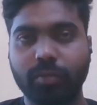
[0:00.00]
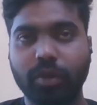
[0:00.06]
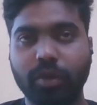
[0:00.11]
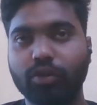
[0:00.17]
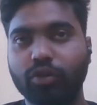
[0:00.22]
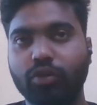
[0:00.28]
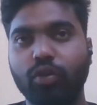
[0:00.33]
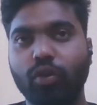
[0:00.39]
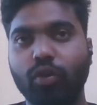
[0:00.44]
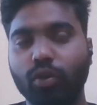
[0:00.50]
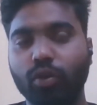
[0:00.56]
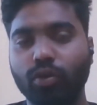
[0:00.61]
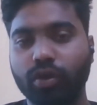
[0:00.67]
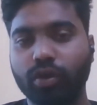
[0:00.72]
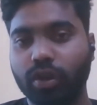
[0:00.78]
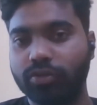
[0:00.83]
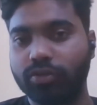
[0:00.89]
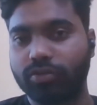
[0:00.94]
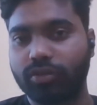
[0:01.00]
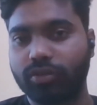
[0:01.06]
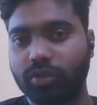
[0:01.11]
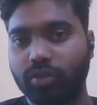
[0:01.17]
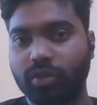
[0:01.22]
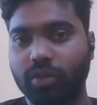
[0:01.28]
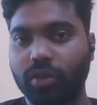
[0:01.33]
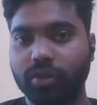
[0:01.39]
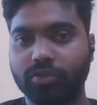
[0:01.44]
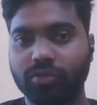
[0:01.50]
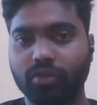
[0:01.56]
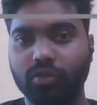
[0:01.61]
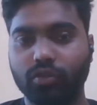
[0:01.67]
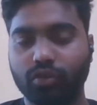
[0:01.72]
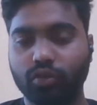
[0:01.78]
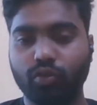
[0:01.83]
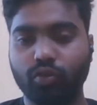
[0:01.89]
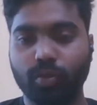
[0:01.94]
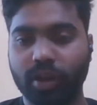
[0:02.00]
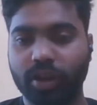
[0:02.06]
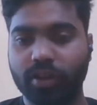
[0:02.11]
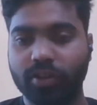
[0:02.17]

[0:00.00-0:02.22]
but don't ask just too many